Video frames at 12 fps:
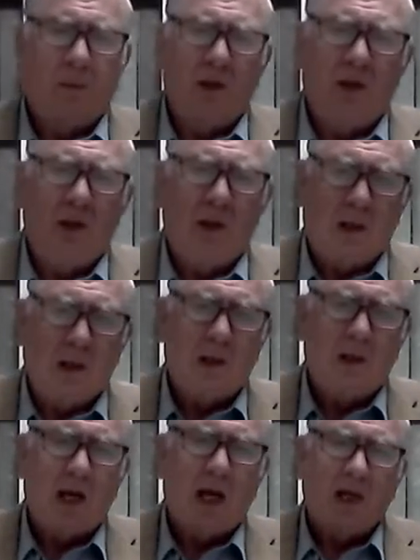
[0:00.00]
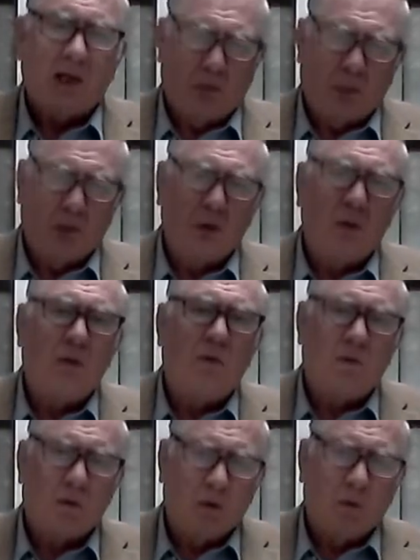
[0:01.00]
she at least has a plural
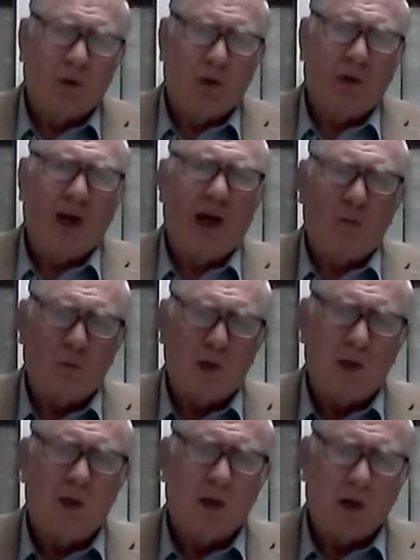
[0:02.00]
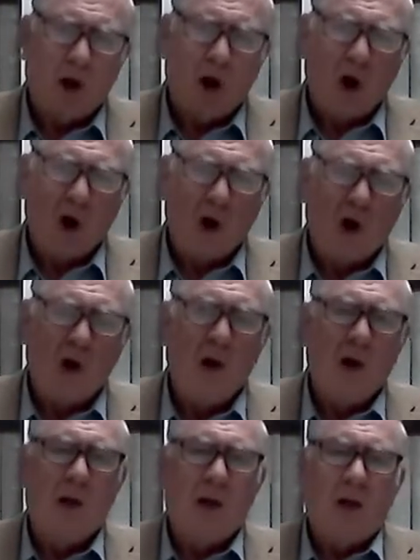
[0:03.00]
verb with that, we and are.
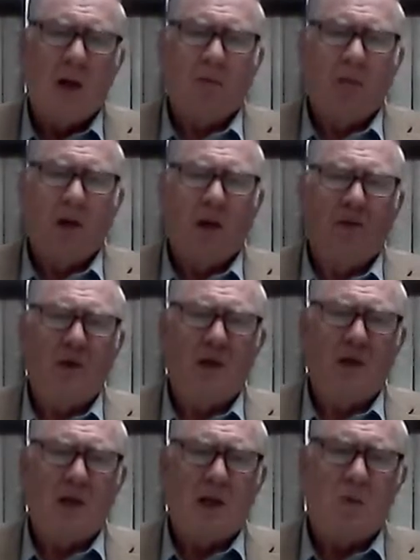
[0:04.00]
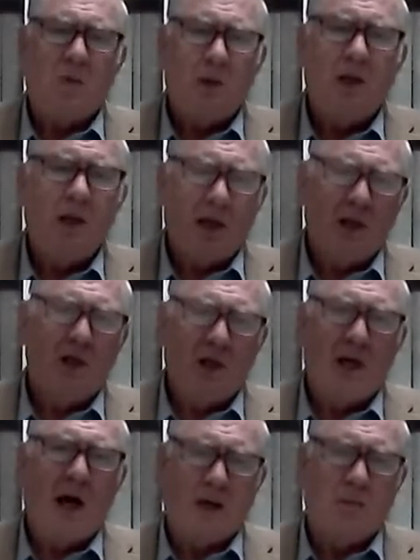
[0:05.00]
But if she said we is
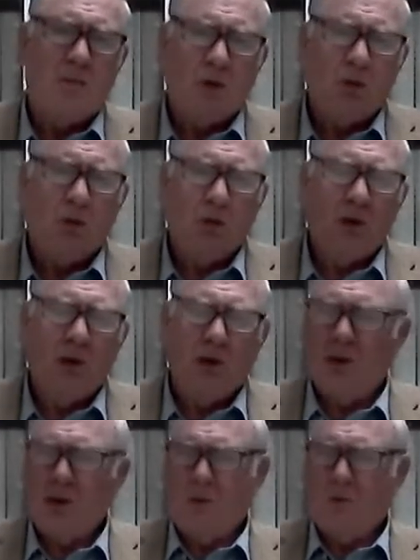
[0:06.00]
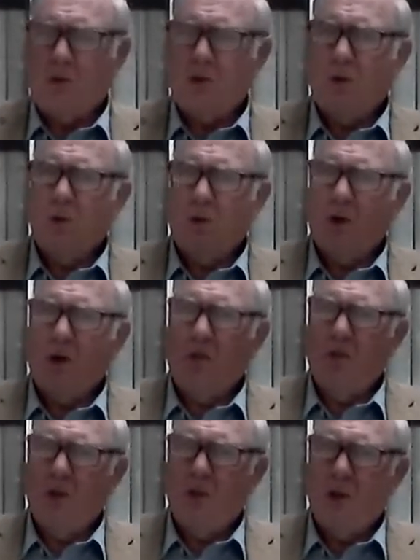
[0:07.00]
not amused, you'd say, what's going on
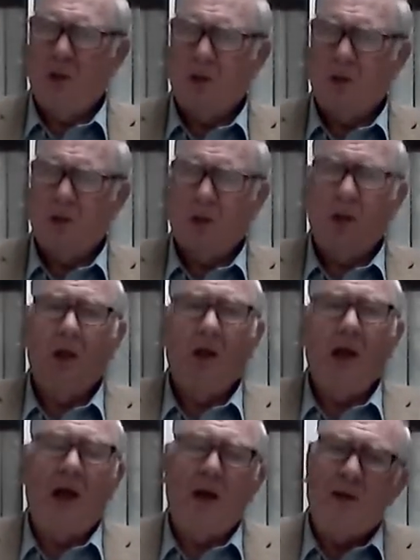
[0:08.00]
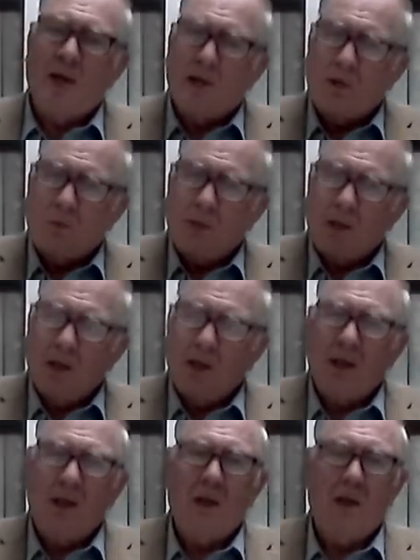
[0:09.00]
with this? And that's what it
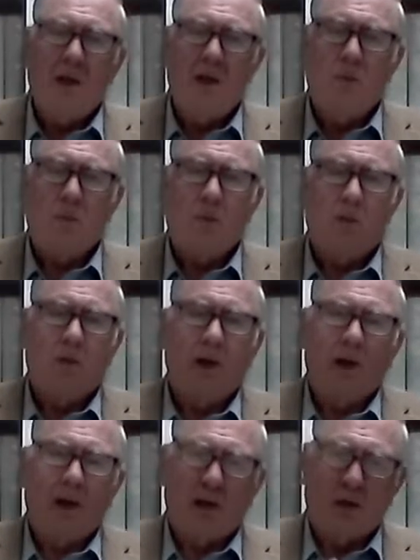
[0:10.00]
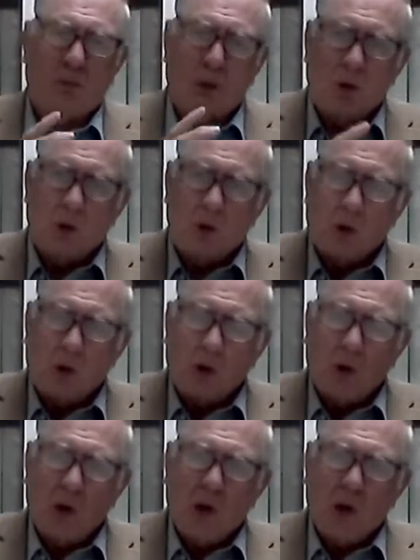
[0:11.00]
is in the Hebrew. It's plural.